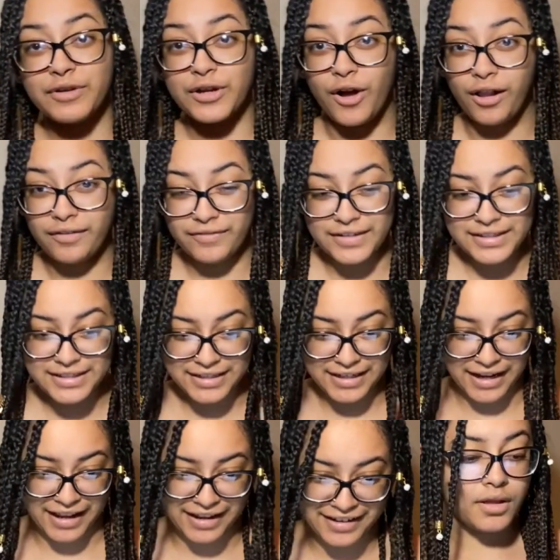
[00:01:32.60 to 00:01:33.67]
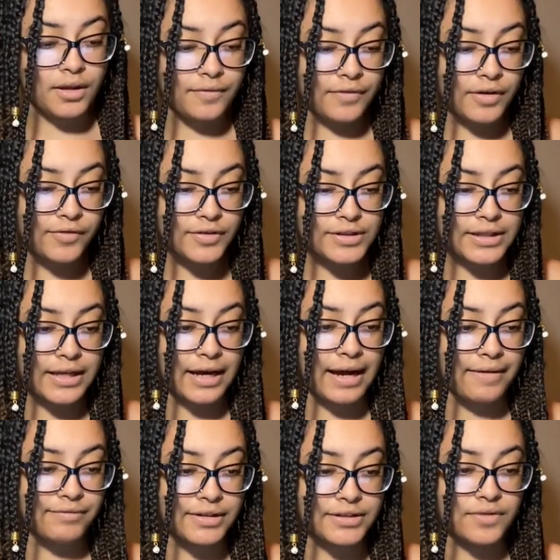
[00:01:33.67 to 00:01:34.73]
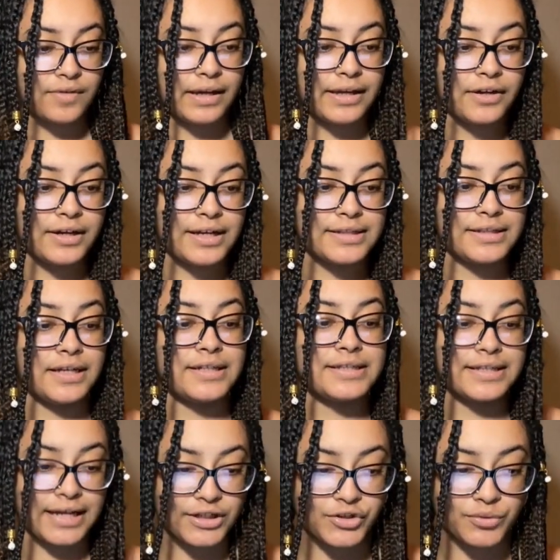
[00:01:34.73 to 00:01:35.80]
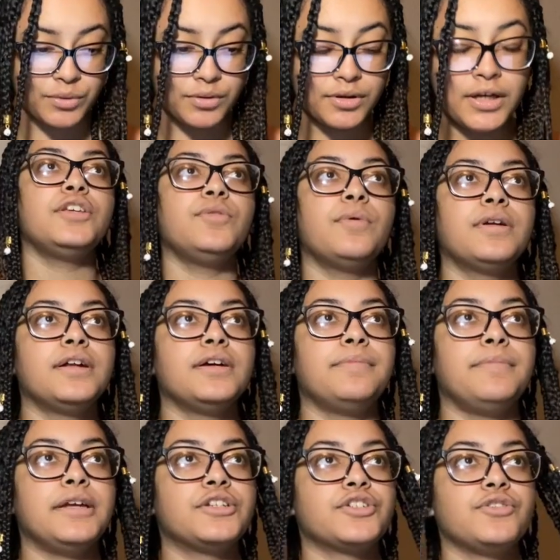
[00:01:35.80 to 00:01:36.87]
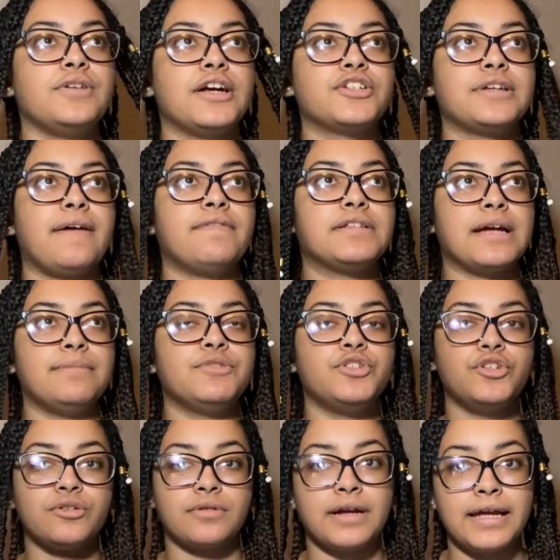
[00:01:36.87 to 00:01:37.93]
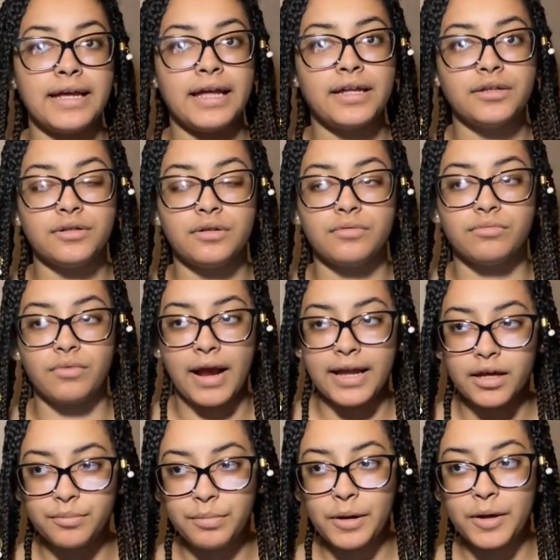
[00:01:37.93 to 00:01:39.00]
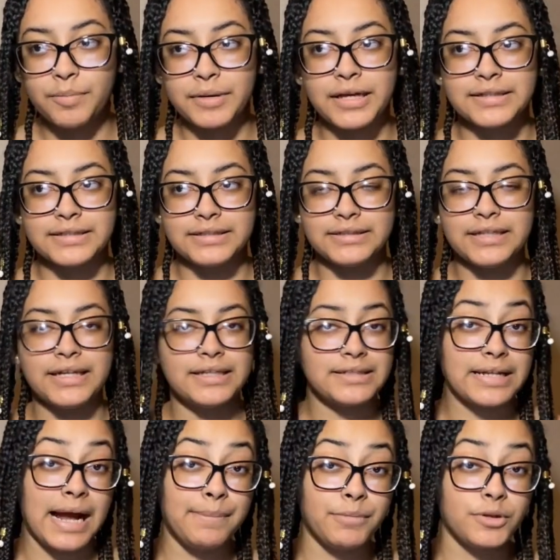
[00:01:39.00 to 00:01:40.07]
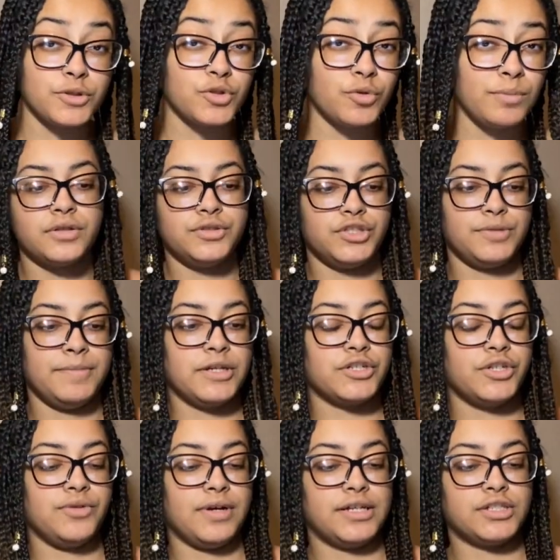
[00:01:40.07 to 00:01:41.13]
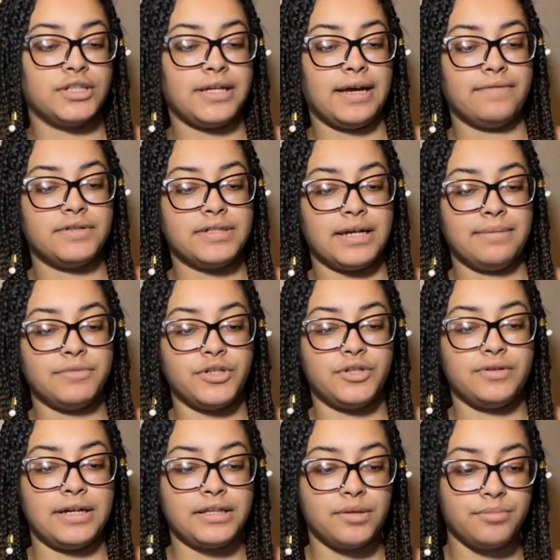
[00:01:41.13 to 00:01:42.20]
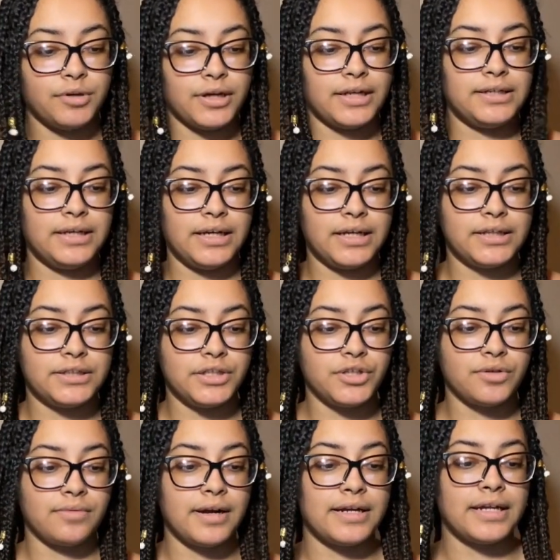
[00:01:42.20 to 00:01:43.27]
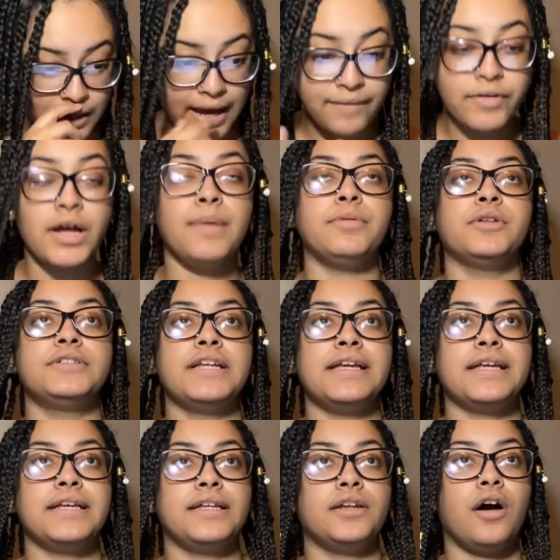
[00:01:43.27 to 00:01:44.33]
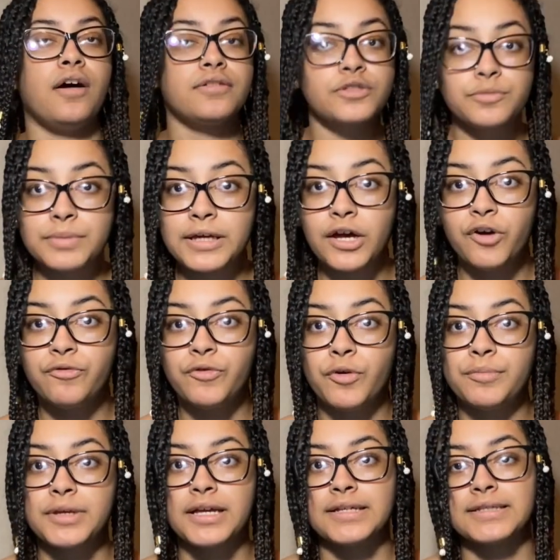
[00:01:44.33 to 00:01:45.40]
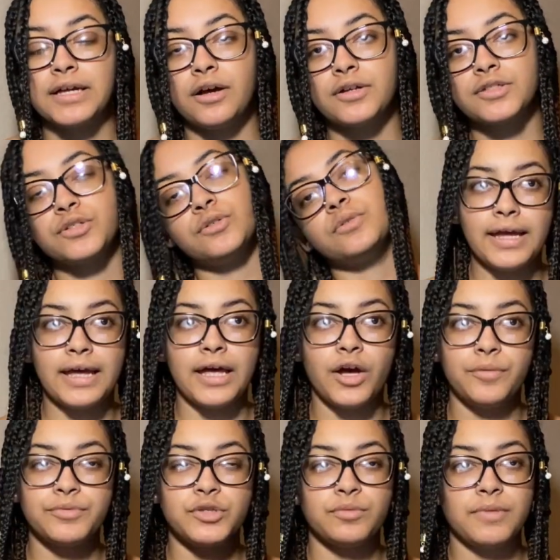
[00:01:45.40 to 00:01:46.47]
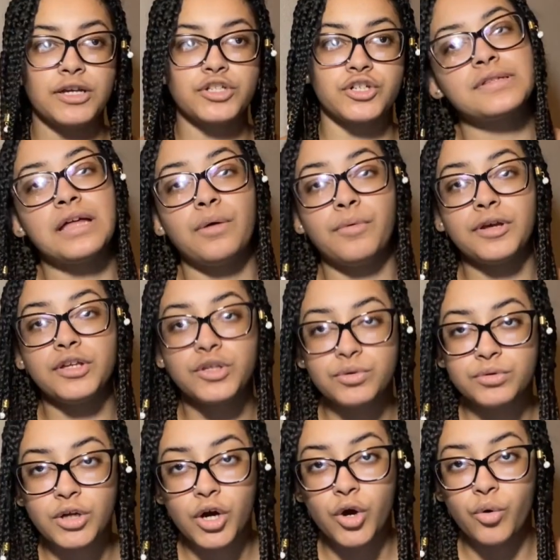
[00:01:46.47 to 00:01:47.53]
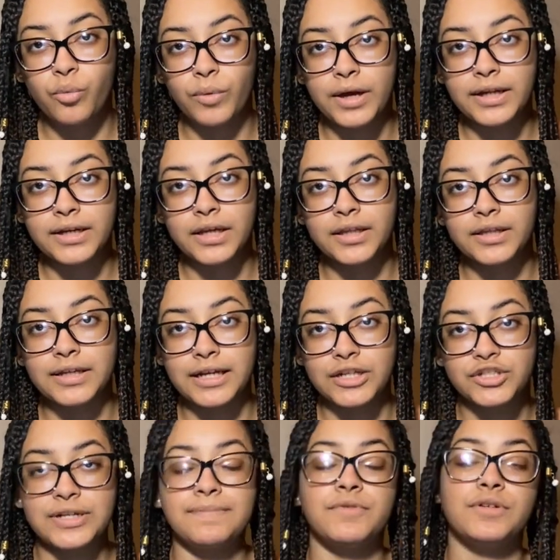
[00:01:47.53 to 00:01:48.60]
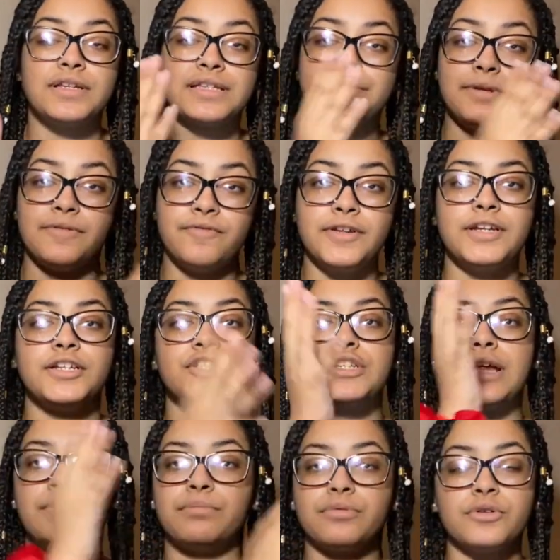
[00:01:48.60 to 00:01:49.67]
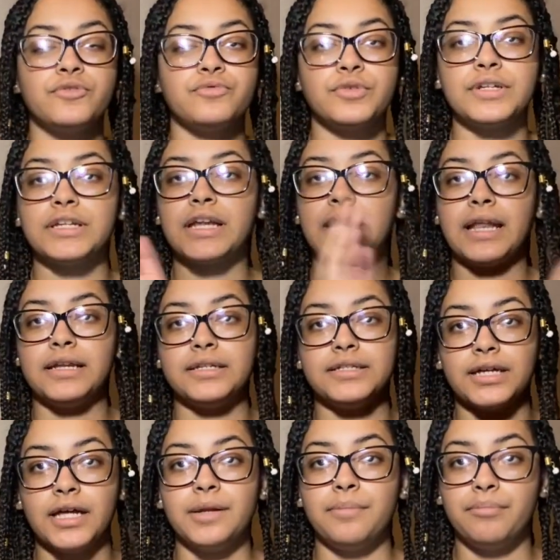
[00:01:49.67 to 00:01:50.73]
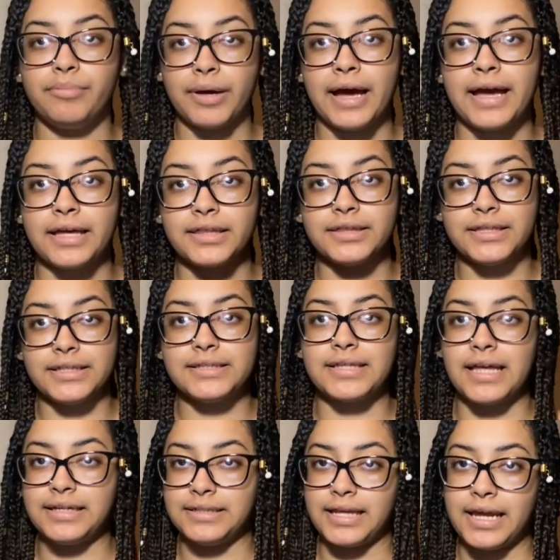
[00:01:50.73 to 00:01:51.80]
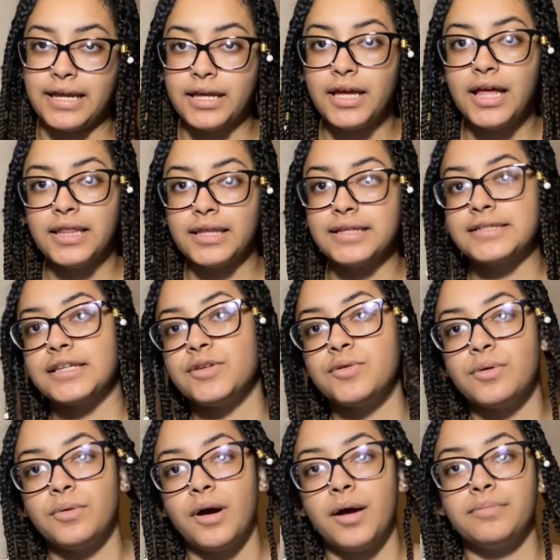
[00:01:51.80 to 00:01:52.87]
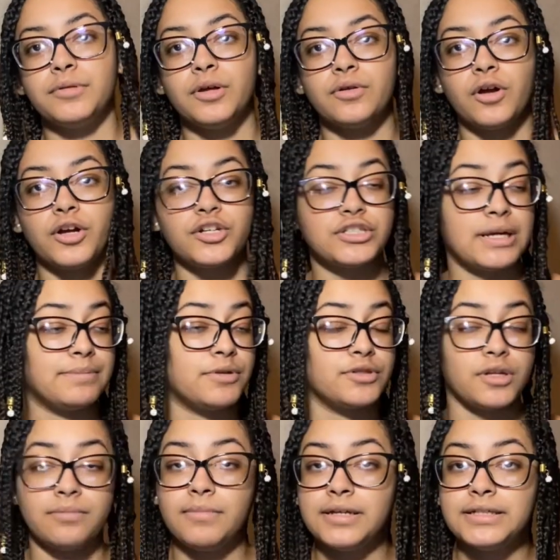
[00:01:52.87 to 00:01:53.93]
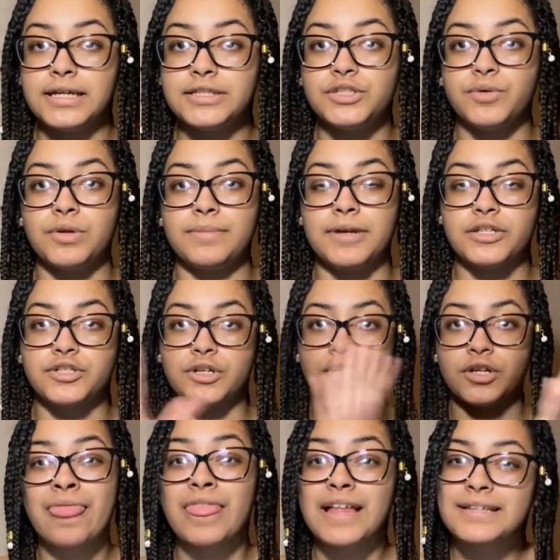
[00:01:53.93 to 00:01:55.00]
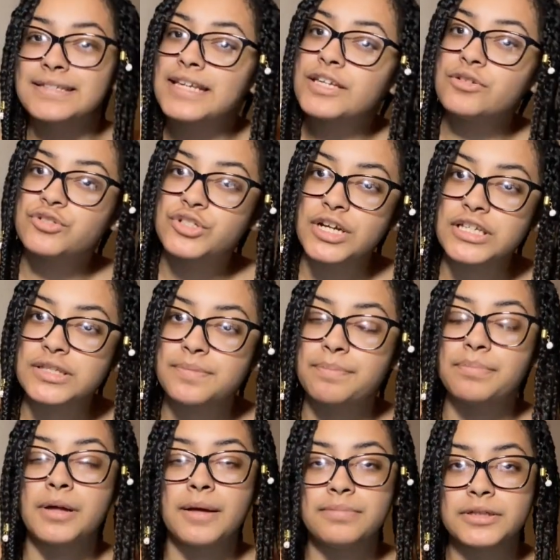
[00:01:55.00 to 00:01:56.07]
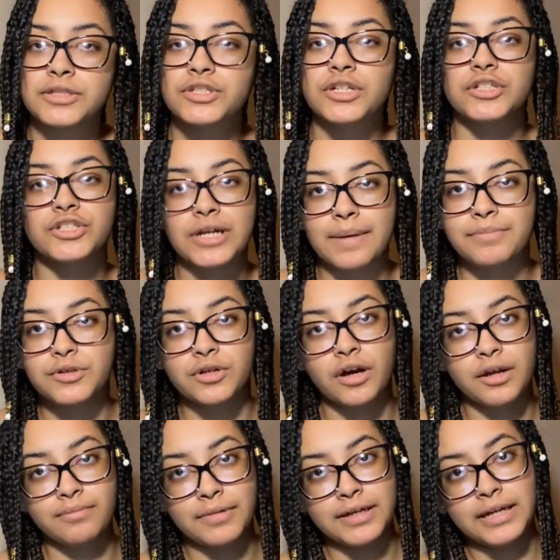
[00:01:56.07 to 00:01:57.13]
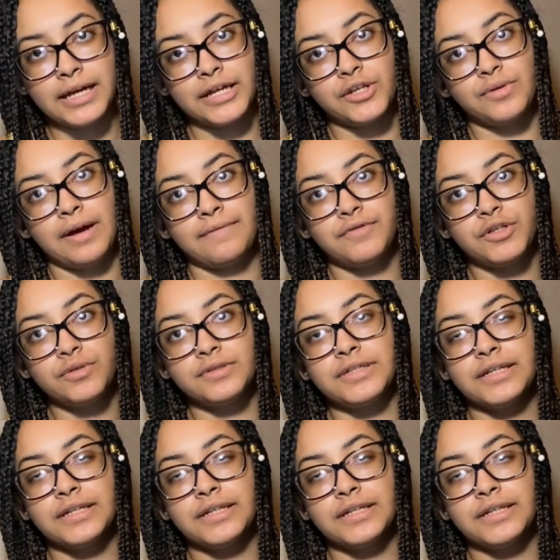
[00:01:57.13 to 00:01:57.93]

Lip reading: all of this today. The very first thing I have listed right here is a schedule. You want to make sure you actually have the time to create and write a book because it is time consuming. Just make sure you actually have the time to create the book and continue writing. Having an upload date can also be helpful because it helps you make sure that way you know when the next chapter needs to be finished and proofreaded and done by this set day. Let's say you upload all your chapters on Mondays. You want to make sure, let's say you just published a chapter on Monday and you have Tuesday,